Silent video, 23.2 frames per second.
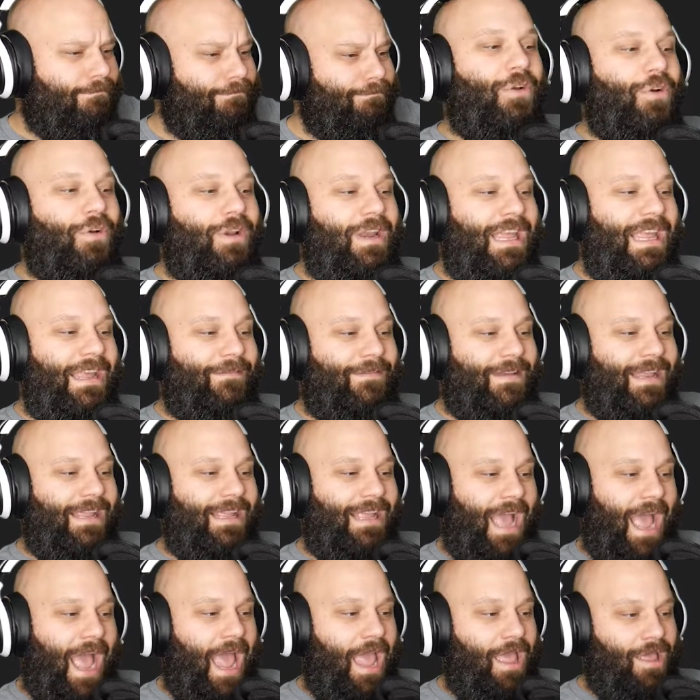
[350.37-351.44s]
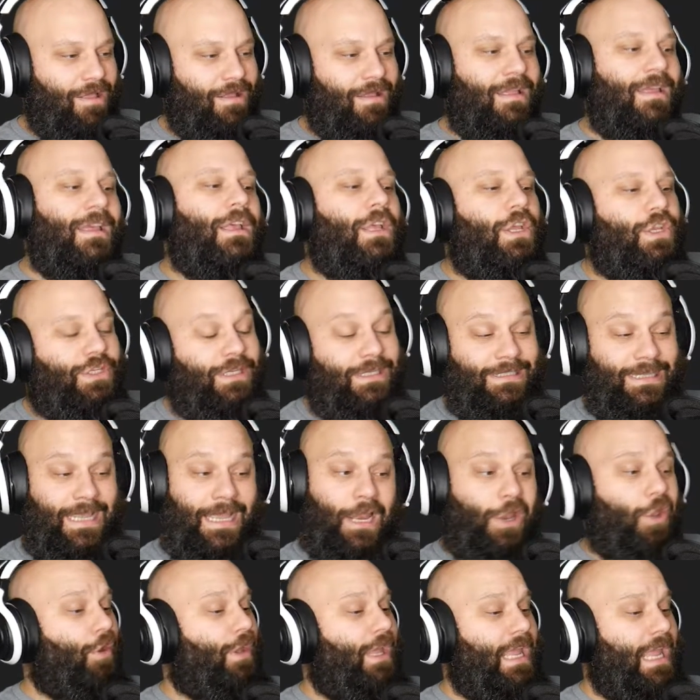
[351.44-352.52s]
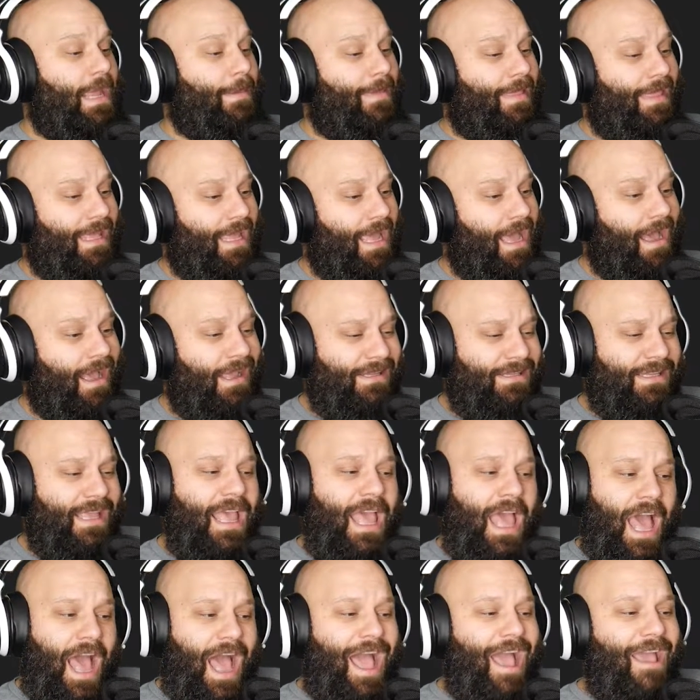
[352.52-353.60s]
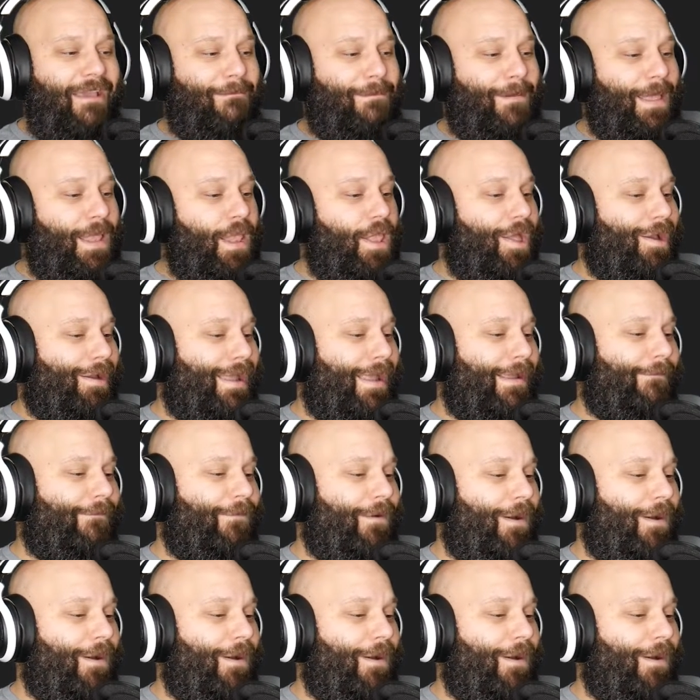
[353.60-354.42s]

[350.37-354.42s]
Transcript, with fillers: Good evening, Kyle, she said, looking him in the eyes. I've been looking